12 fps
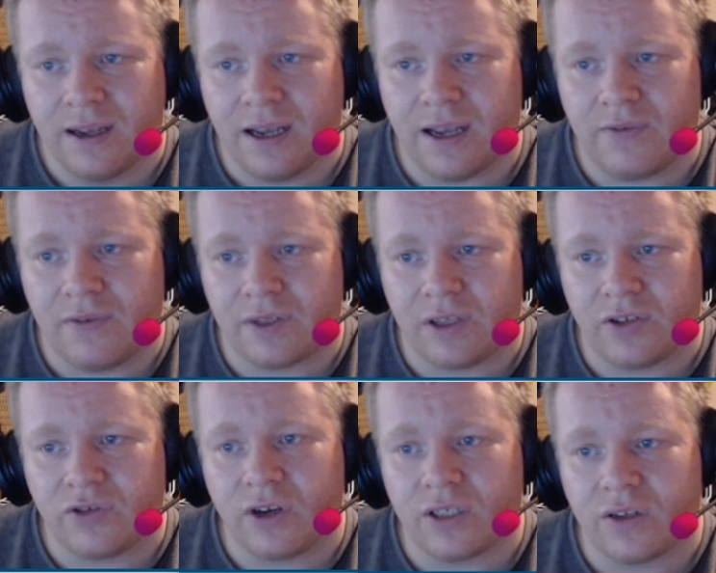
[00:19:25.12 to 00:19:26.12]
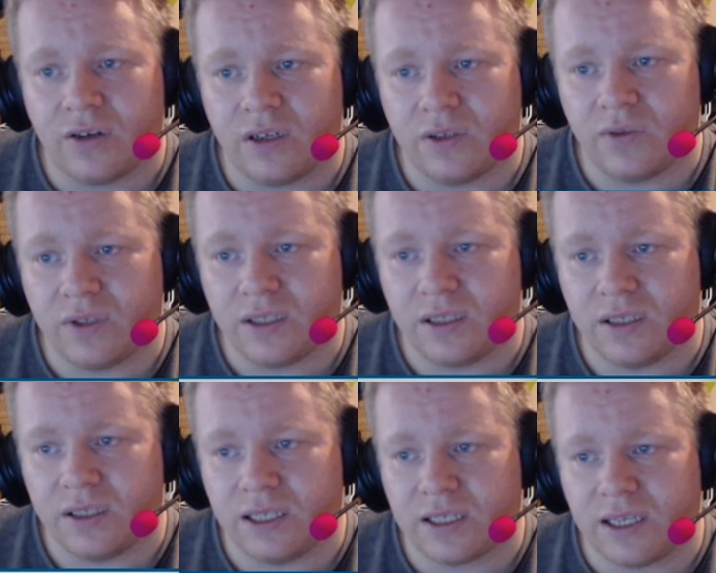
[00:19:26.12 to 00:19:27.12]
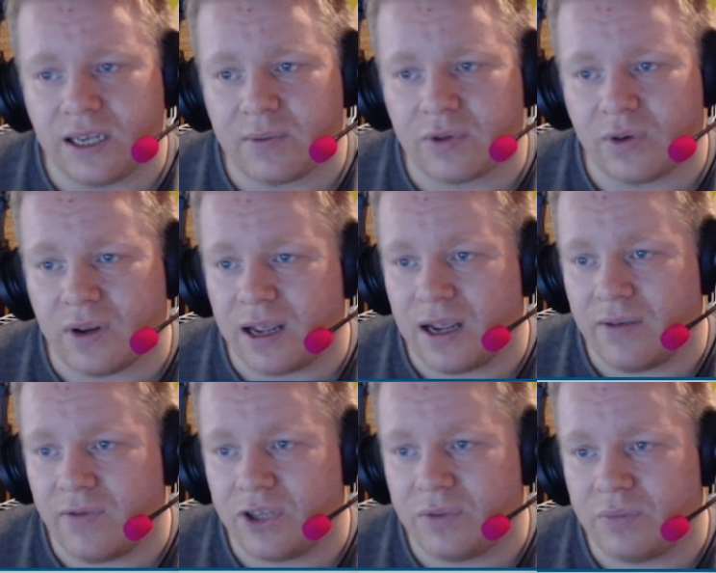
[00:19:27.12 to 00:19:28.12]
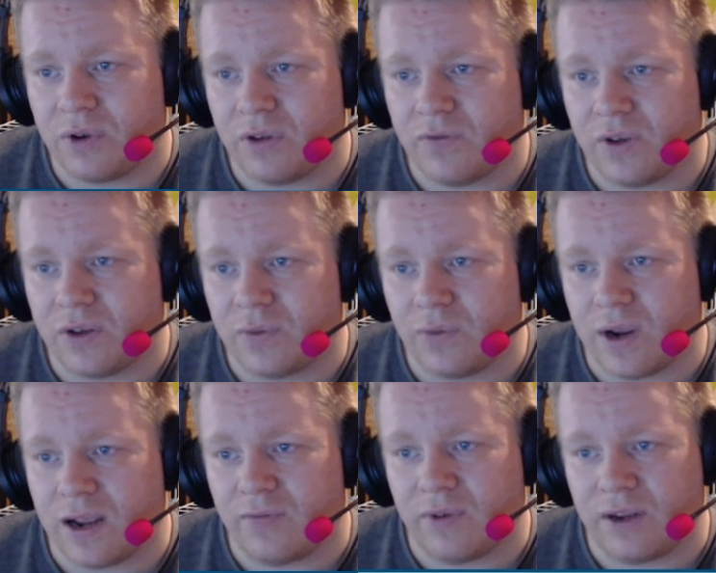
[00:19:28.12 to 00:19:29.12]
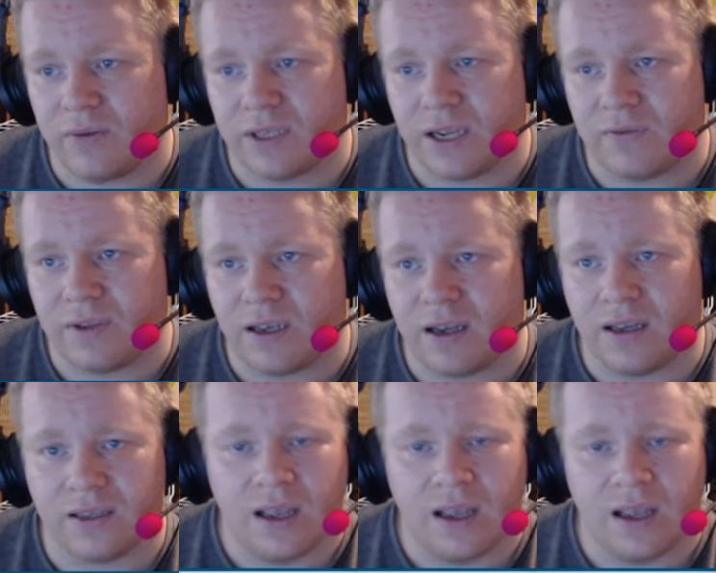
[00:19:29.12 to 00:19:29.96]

15 dry tyre choices, 60 laps on average, both virtual and real safety cars.